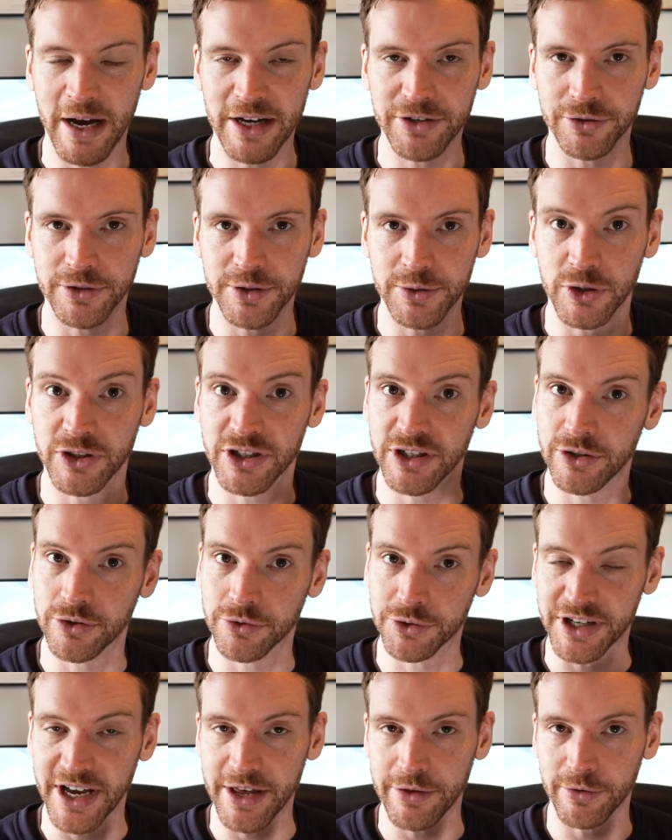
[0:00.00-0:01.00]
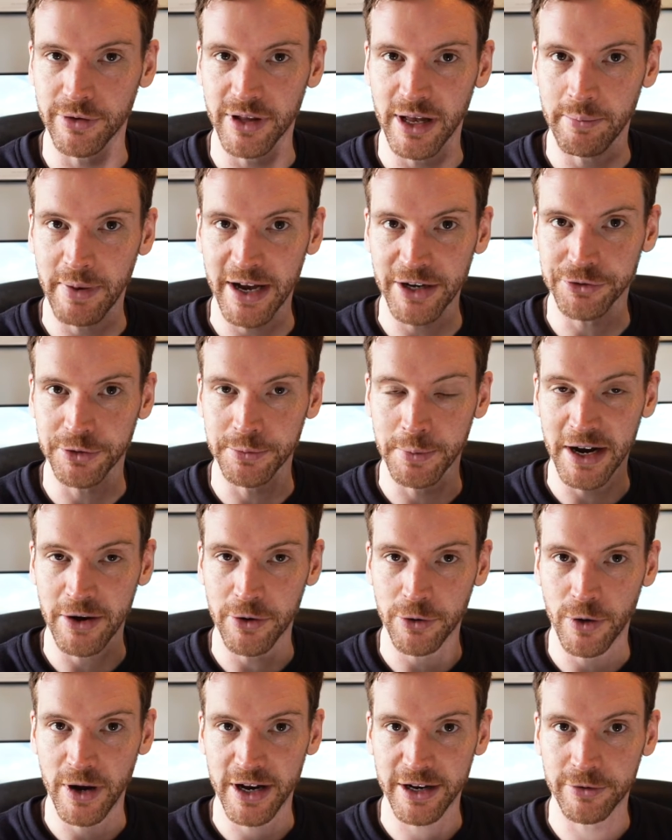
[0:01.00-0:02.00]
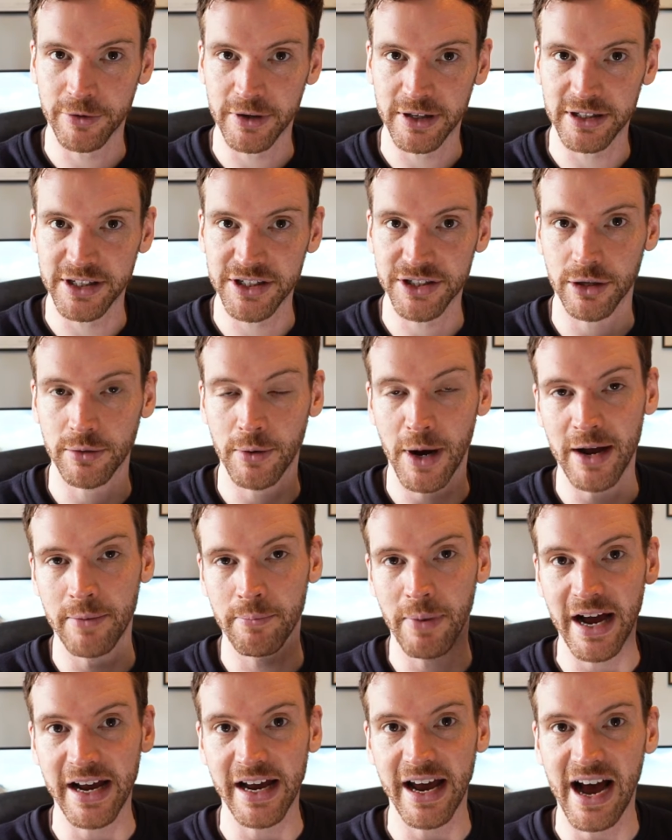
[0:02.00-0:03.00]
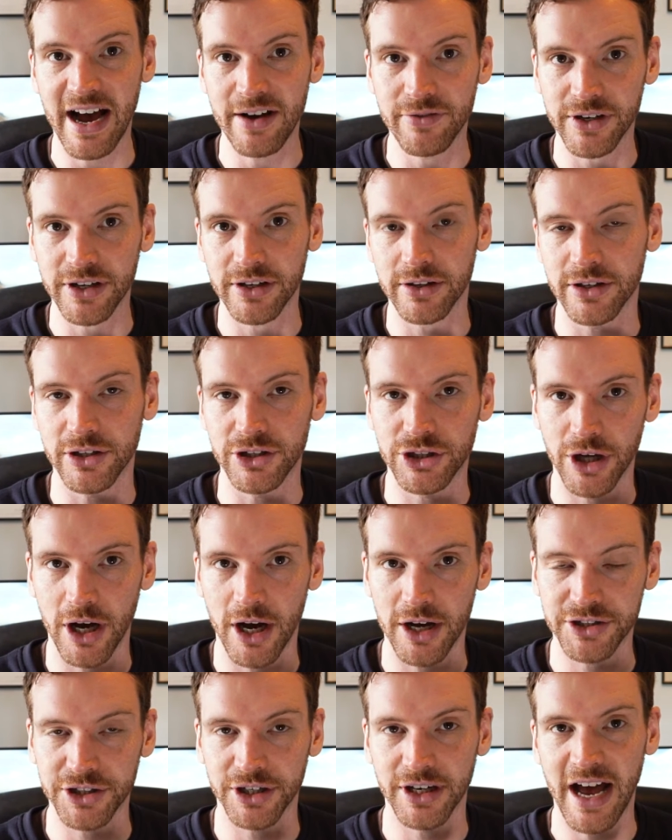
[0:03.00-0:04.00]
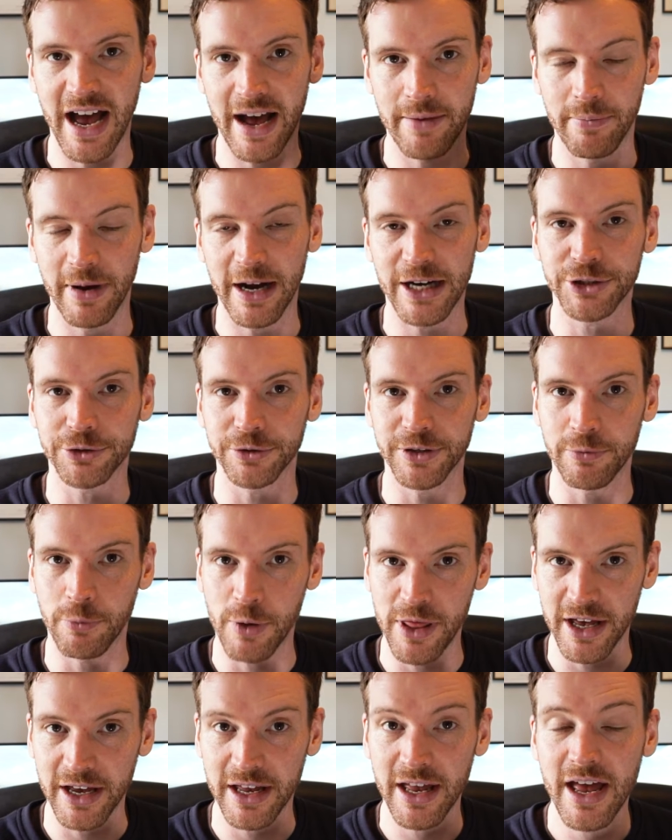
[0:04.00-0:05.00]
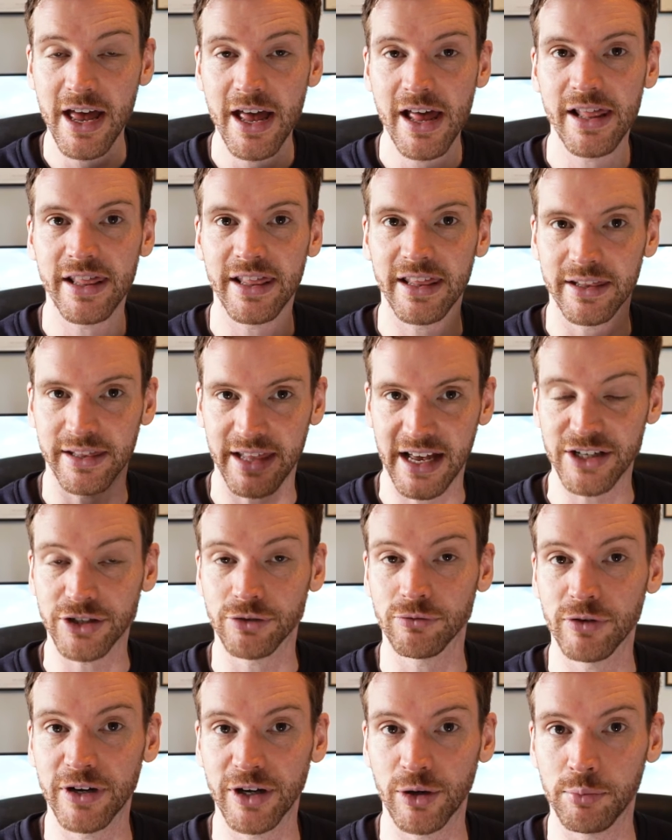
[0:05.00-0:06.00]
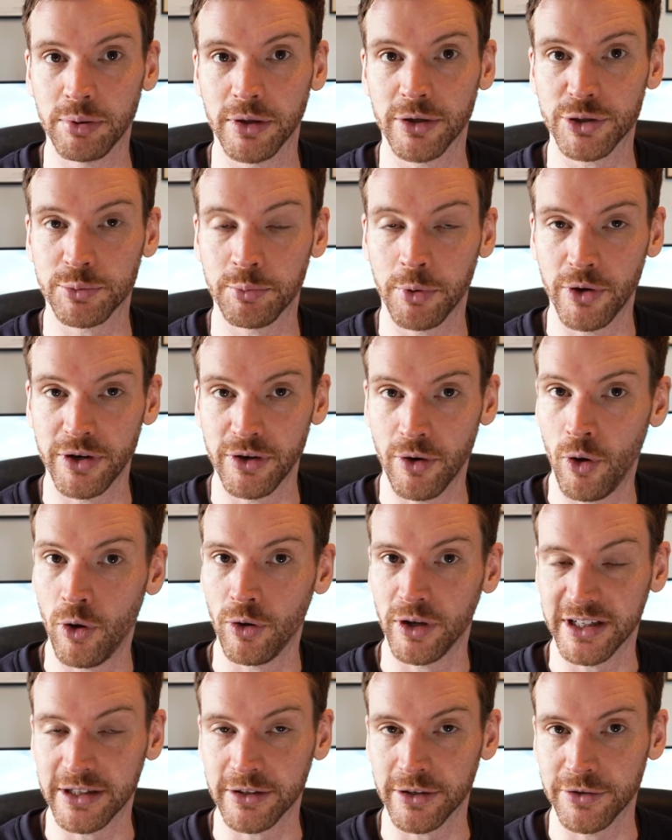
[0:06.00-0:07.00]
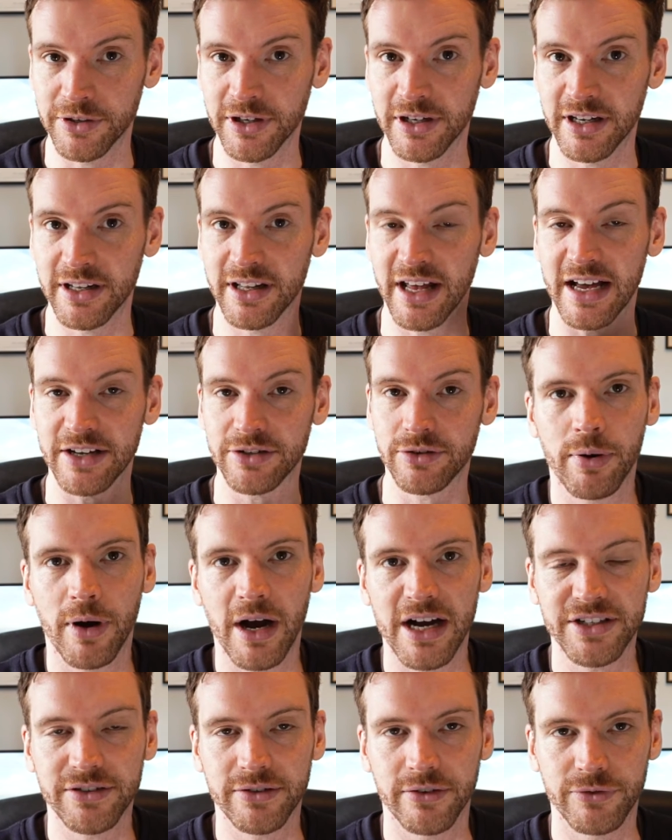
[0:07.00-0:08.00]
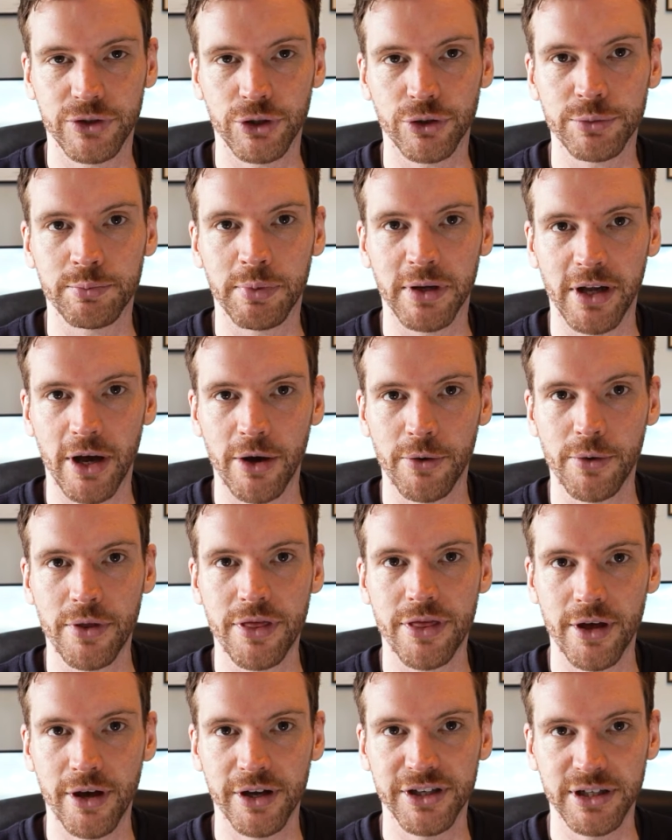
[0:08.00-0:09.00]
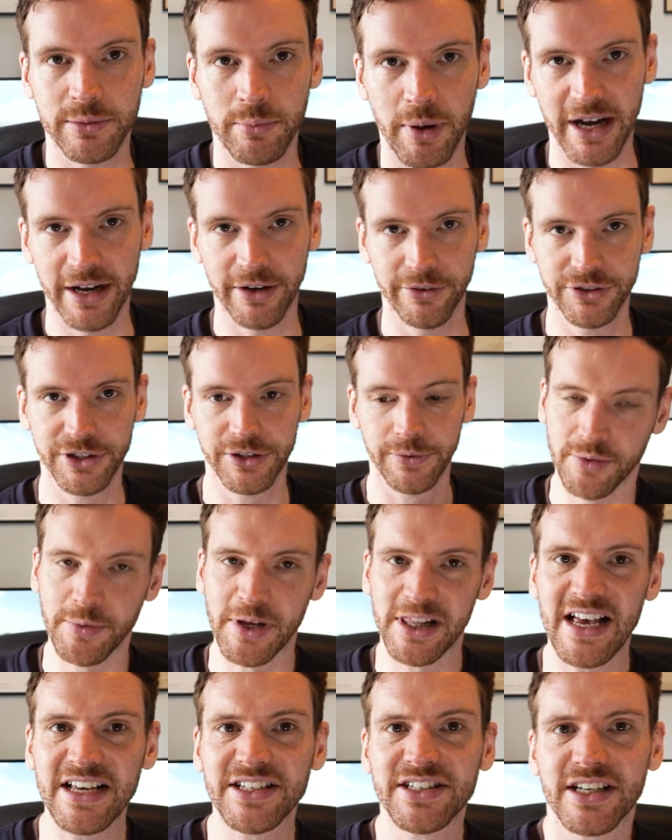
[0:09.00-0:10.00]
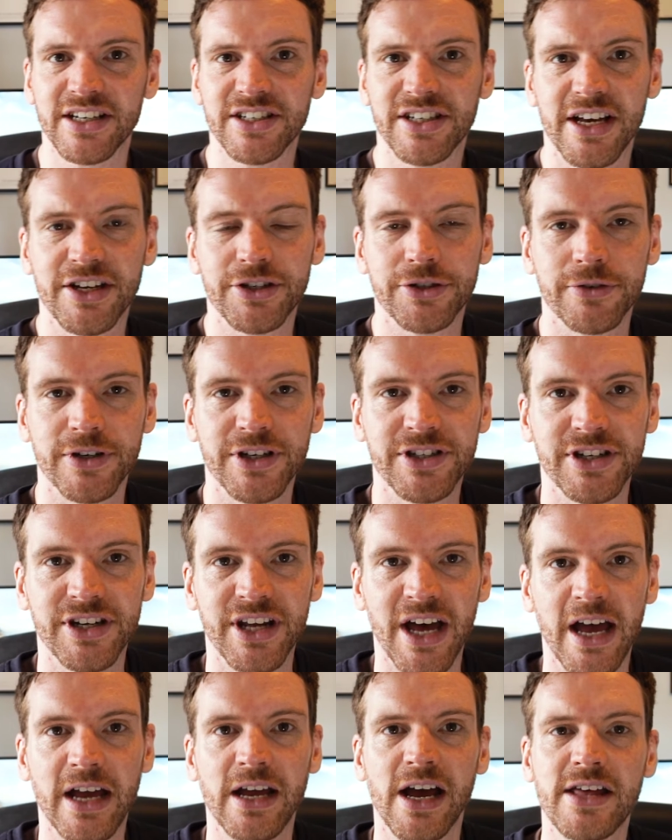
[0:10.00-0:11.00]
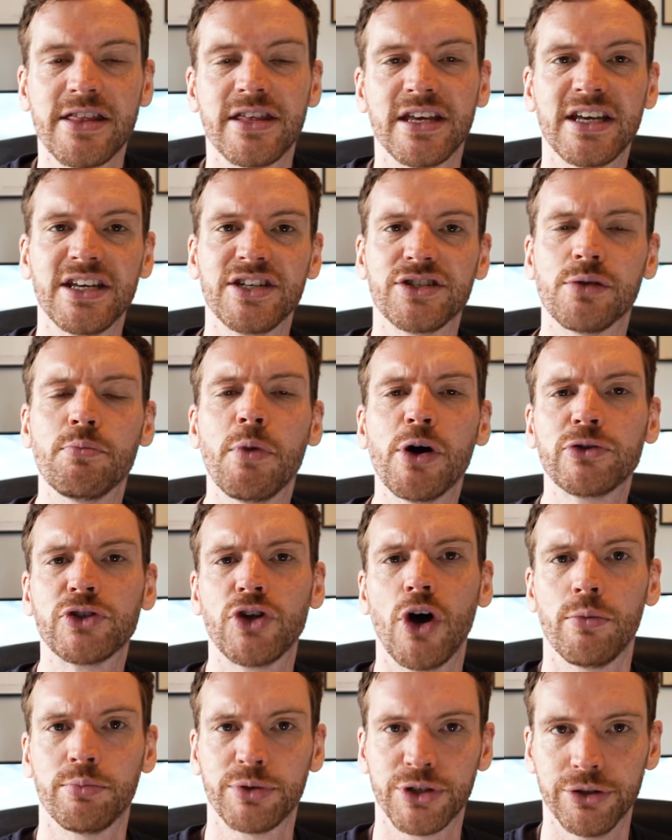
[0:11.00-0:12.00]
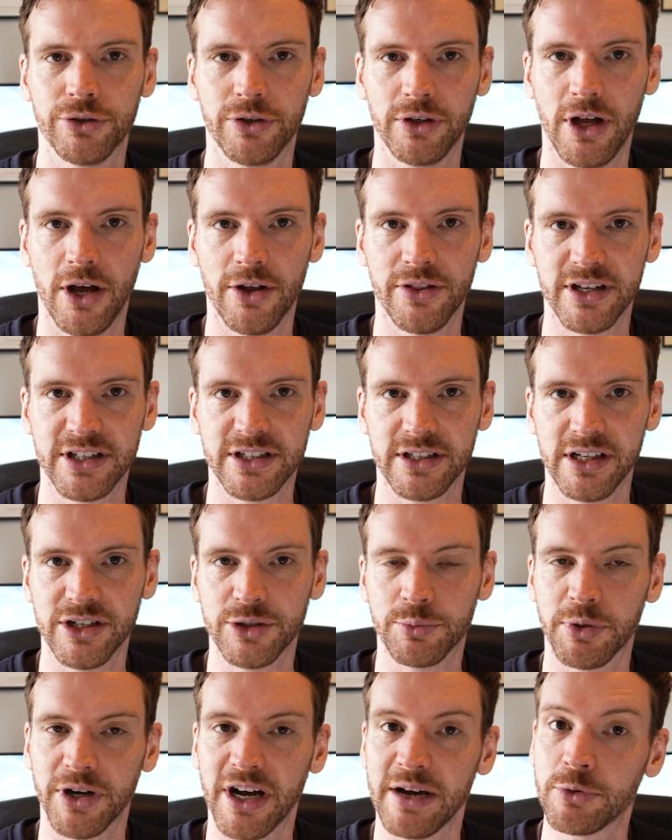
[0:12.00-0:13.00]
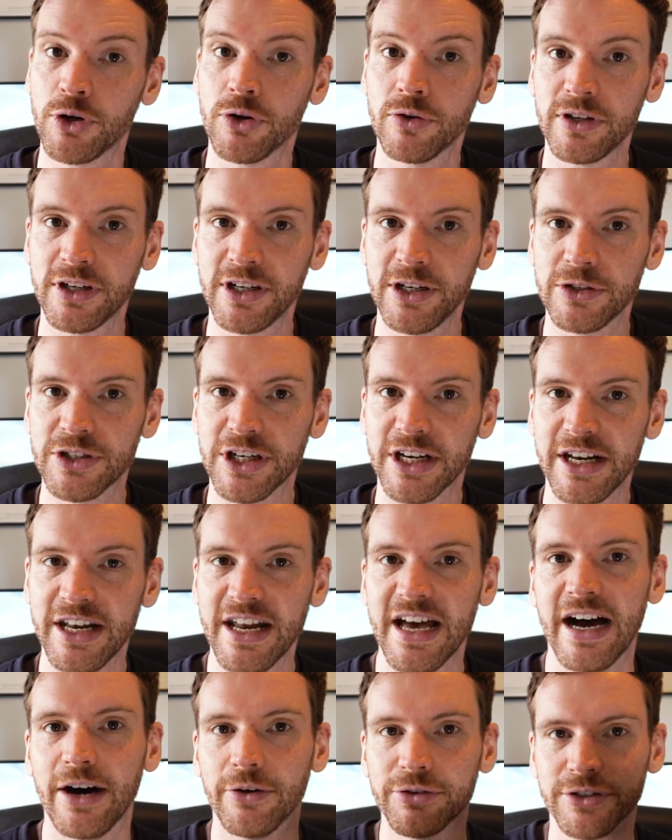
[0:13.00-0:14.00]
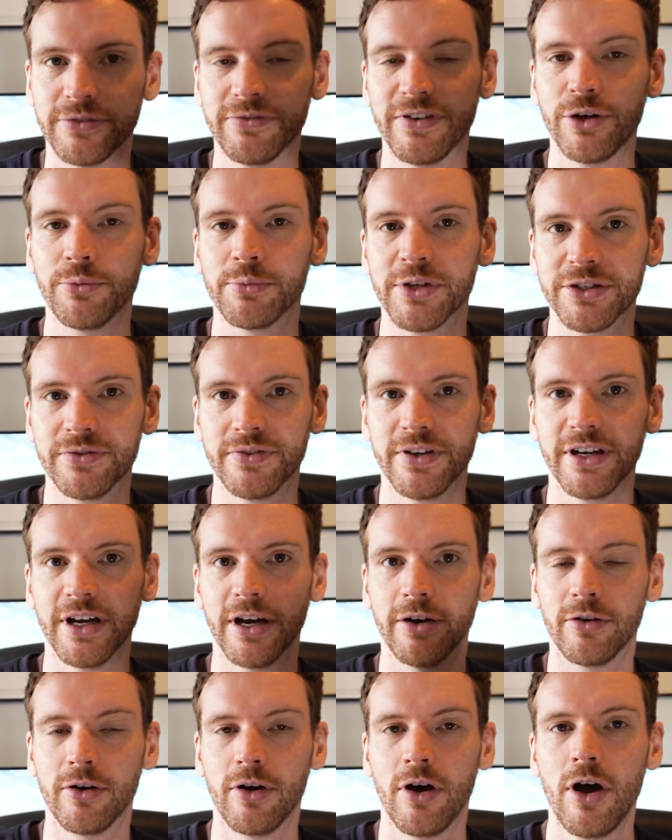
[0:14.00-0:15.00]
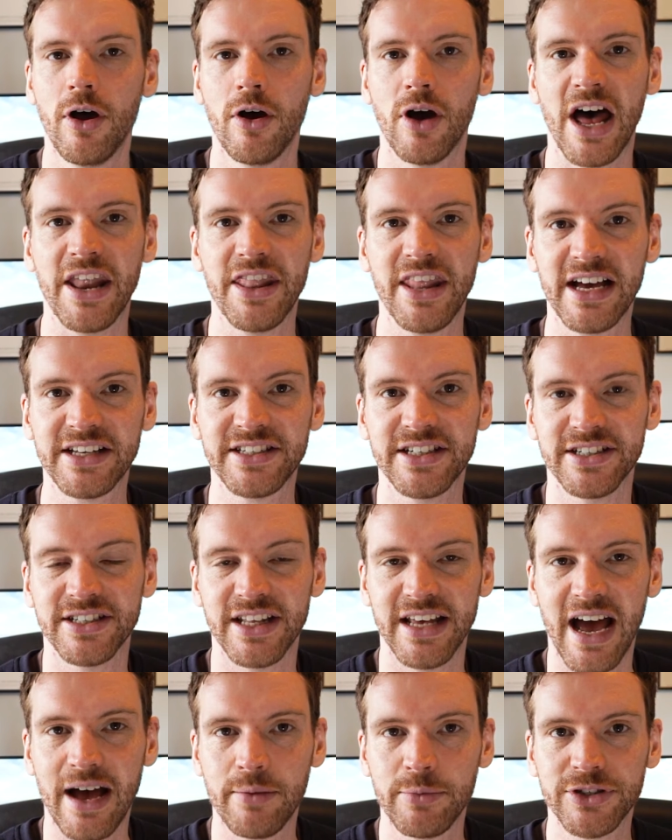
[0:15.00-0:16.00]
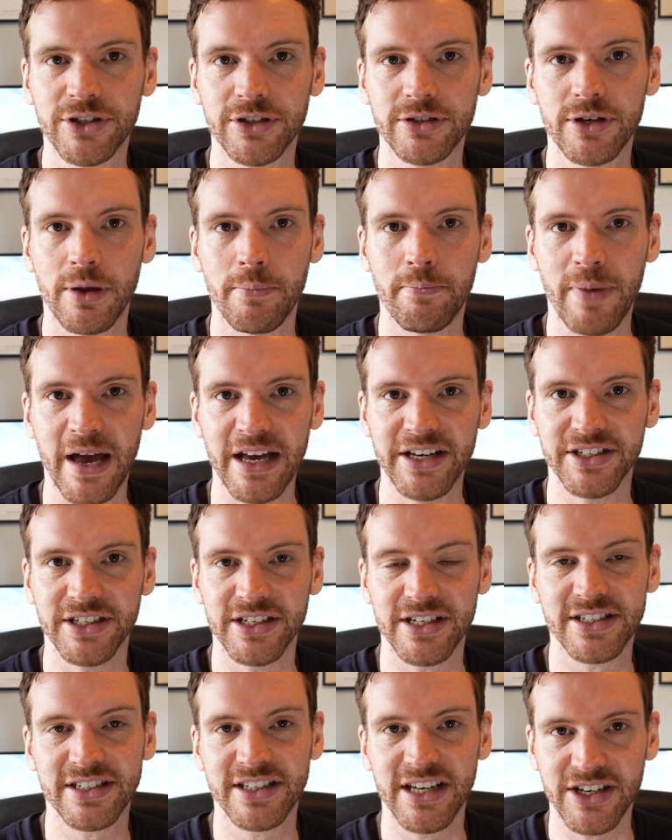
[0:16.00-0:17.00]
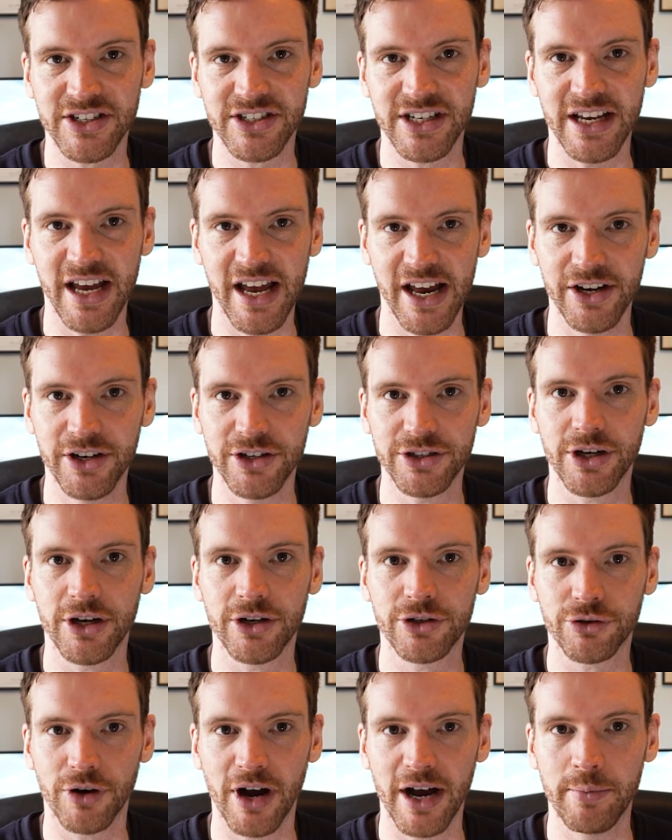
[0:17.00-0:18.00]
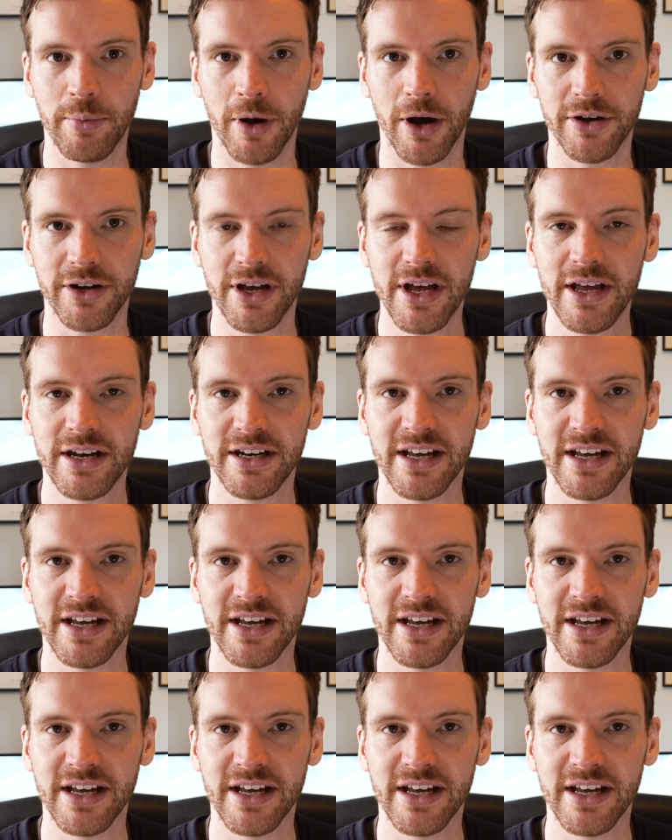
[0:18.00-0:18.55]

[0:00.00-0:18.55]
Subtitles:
batteries, because it does get through that battery power quite quickly. So by having the charger and battery with it, that is a real plus point, all included at that price of just below £30. So my last accessory today, I think, is the most optional on this list, but I'm currently using it now to film this video, and that is the Amazon Basic 60-inch tripod.